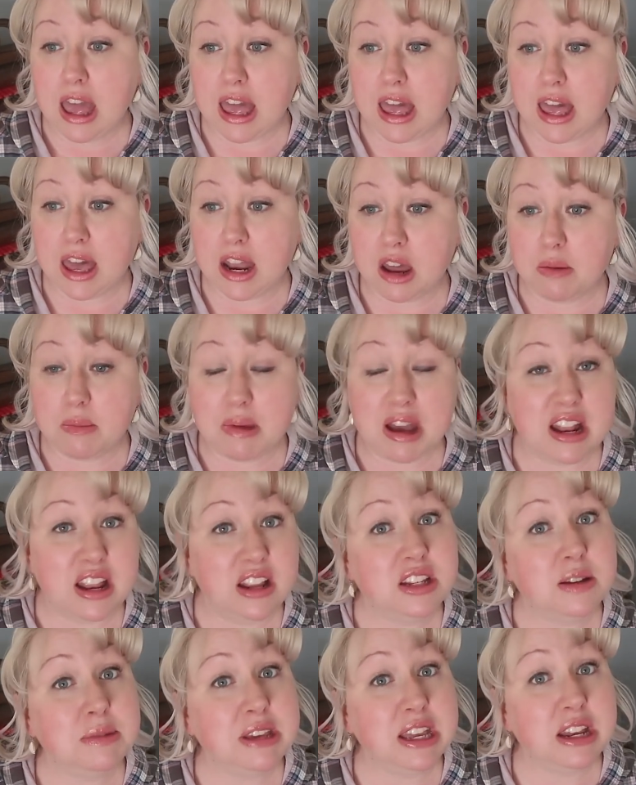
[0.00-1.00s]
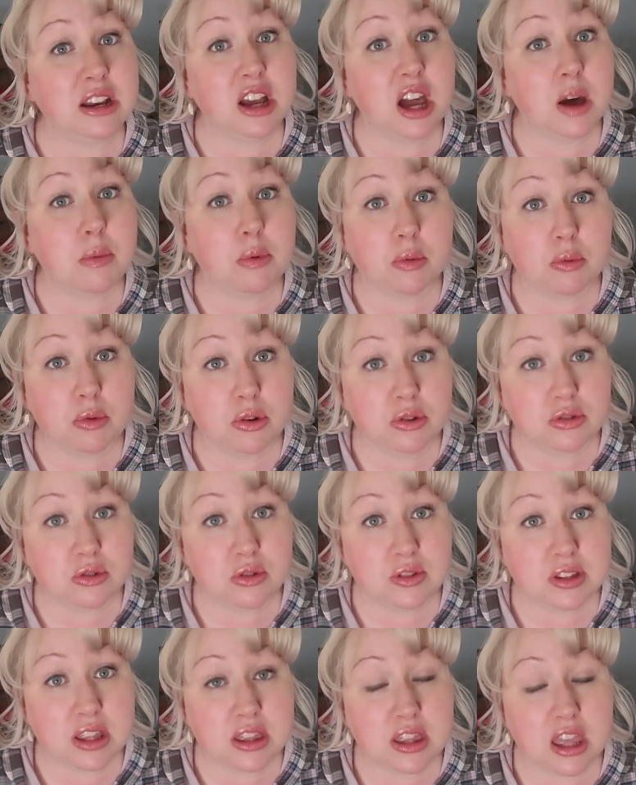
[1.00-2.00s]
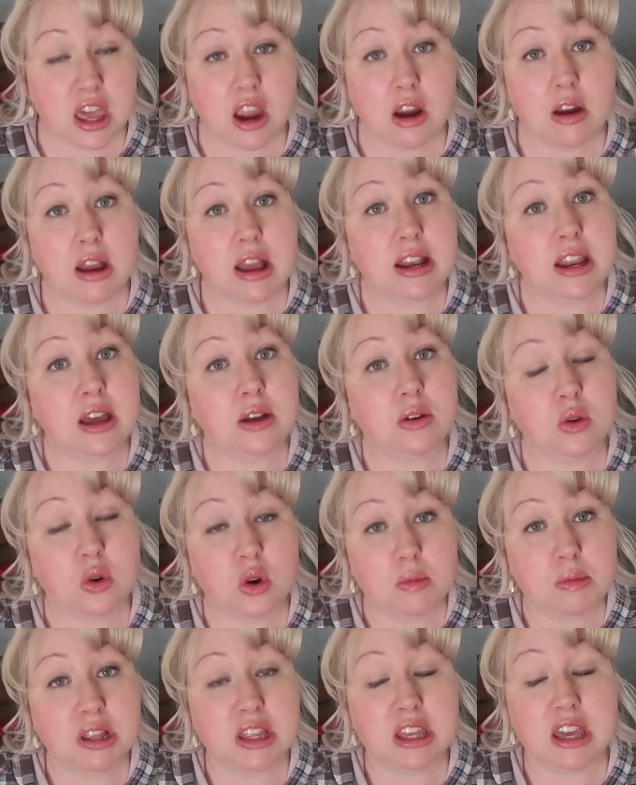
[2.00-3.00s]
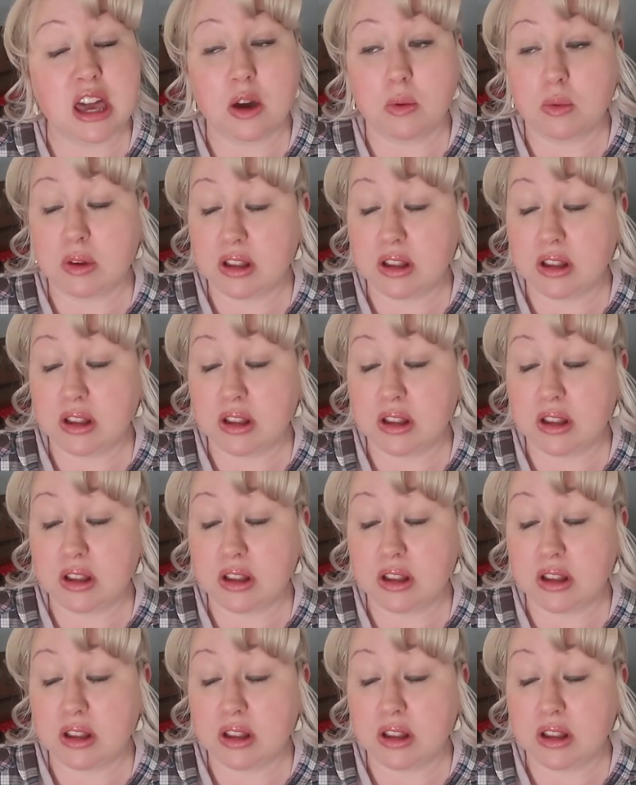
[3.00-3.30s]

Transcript: and i might end up getting a couple roosters in there and now normally i